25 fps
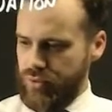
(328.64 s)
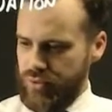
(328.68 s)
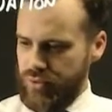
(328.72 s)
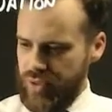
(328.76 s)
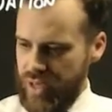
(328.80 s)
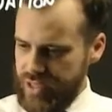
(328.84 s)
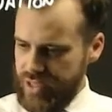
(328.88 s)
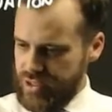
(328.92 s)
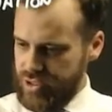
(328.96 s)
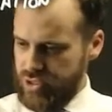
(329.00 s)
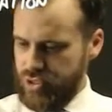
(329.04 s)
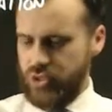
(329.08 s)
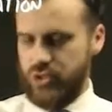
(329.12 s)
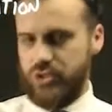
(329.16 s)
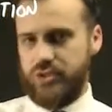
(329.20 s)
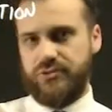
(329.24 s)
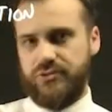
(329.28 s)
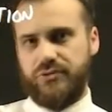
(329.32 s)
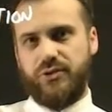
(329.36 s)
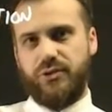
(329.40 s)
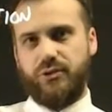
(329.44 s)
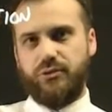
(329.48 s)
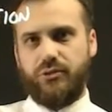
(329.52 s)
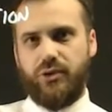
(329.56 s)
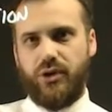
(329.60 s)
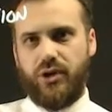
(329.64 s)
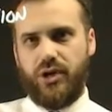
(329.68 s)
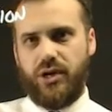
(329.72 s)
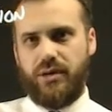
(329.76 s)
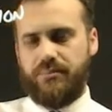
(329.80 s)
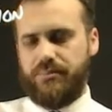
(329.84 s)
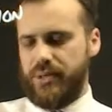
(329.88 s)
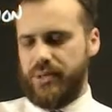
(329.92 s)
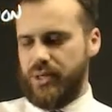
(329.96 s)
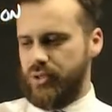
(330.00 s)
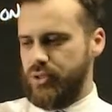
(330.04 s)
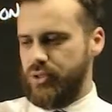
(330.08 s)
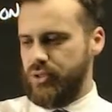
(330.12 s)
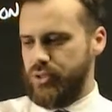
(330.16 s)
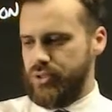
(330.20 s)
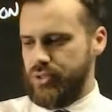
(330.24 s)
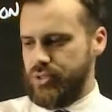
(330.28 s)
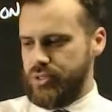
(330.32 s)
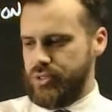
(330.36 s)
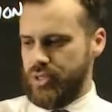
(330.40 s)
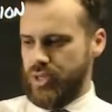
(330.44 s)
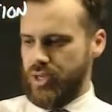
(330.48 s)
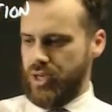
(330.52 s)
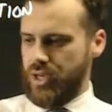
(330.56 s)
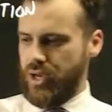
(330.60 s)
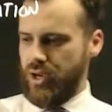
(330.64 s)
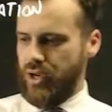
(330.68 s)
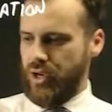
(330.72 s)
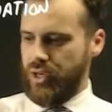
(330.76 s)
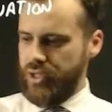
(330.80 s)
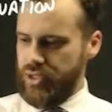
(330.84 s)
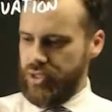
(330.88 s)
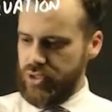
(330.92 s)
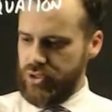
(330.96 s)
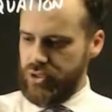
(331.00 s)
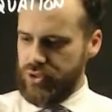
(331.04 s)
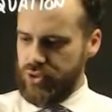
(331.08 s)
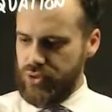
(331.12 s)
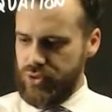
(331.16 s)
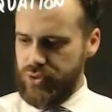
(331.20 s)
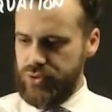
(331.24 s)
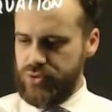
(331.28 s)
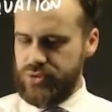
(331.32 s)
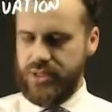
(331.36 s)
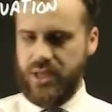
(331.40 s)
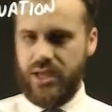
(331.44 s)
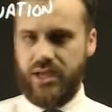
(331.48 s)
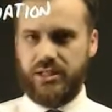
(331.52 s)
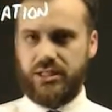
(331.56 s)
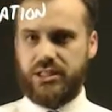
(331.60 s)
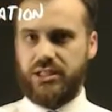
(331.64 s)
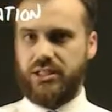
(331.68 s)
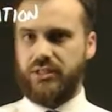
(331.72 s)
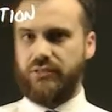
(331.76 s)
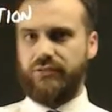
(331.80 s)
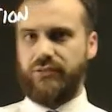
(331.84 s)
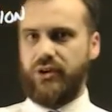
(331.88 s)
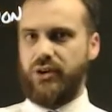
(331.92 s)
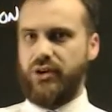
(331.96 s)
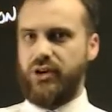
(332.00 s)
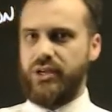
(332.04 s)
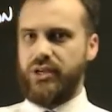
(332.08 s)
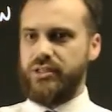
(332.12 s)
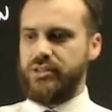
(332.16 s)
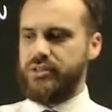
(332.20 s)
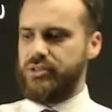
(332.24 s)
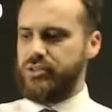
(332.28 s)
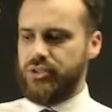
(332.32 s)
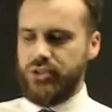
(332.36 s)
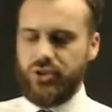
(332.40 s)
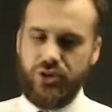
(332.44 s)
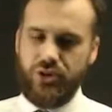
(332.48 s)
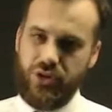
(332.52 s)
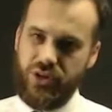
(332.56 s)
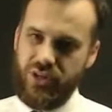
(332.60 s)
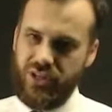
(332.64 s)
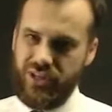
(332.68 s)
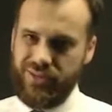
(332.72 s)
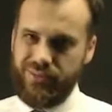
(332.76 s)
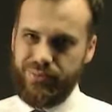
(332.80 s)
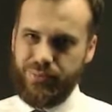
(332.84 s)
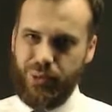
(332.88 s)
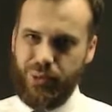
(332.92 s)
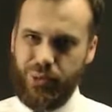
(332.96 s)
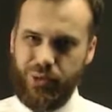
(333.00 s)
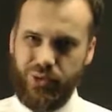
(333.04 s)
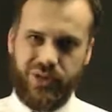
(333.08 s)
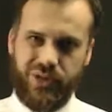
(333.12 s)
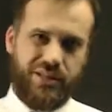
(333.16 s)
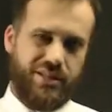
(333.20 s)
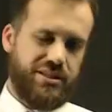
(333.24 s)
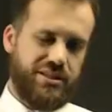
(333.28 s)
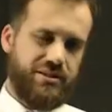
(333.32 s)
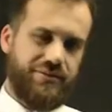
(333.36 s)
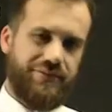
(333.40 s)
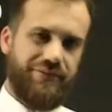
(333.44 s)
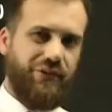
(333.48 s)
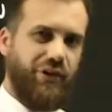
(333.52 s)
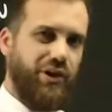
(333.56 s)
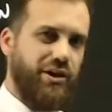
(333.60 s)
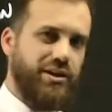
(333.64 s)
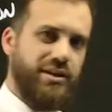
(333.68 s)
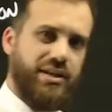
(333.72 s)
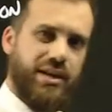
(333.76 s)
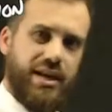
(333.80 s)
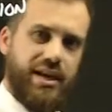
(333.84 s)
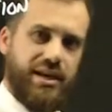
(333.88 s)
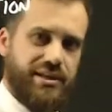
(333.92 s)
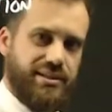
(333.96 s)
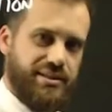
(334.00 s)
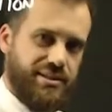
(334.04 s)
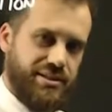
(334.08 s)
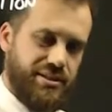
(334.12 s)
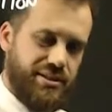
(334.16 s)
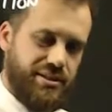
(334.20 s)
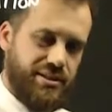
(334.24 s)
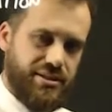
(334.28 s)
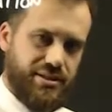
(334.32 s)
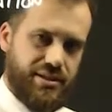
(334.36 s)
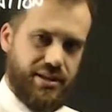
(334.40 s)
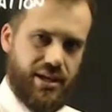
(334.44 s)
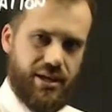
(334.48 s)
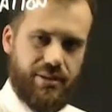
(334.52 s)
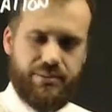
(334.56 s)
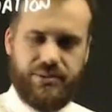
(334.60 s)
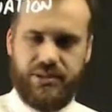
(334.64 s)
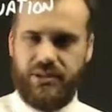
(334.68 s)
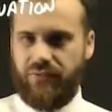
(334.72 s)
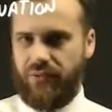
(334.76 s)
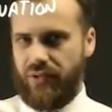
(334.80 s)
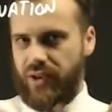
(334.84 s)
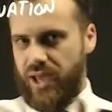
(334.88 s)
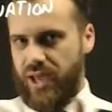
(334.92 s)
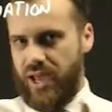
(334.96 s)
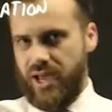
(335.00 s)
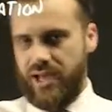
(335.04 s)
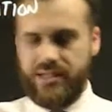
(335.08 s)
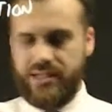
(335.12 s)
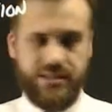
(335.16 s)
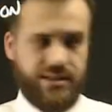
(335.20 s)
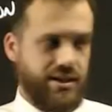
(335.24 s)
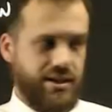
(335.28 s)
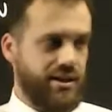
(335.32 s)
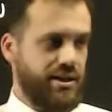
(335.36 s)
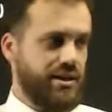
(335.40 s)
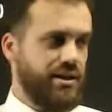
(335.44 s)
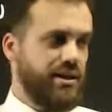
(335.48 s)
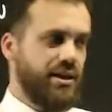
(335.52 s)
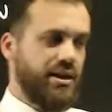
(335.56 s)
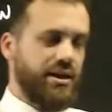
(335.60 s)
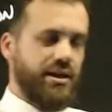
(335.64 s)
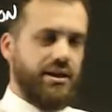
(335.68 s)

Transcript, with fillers: that's useful, right, because I can use that to find turning points, find x-intercepts if it has any.